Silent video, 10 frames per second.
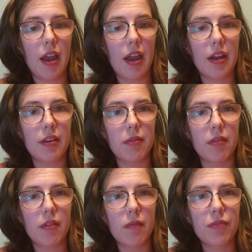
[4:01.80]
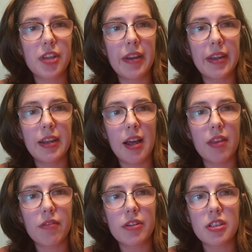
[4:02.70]
And taking on
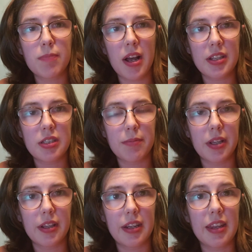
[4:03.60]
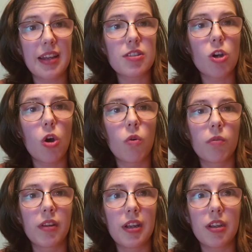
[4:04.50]
the responsibility that's
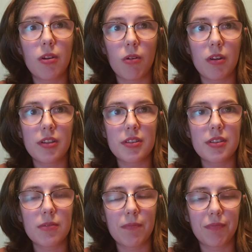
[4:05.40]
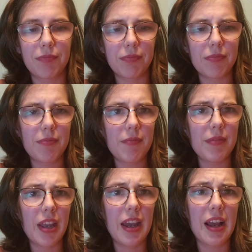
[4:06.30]
only yours.
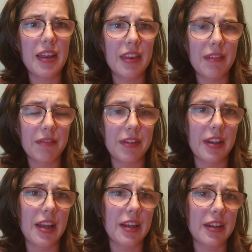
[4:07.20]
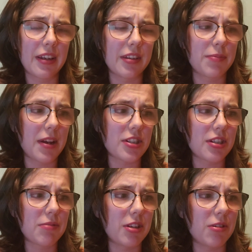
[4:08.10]
And I feel like,
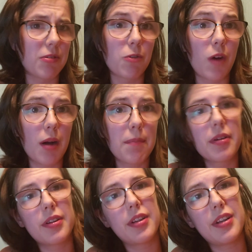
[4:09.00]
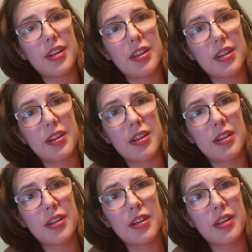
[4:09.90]
especially when you grew up in
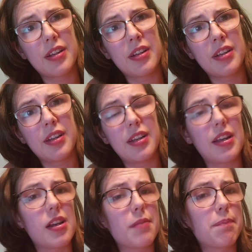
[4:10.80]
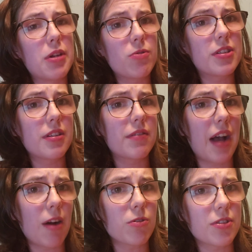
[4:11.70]
an abusive
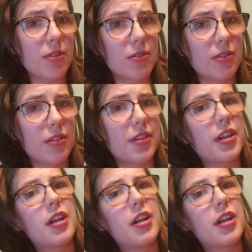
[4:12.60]
household,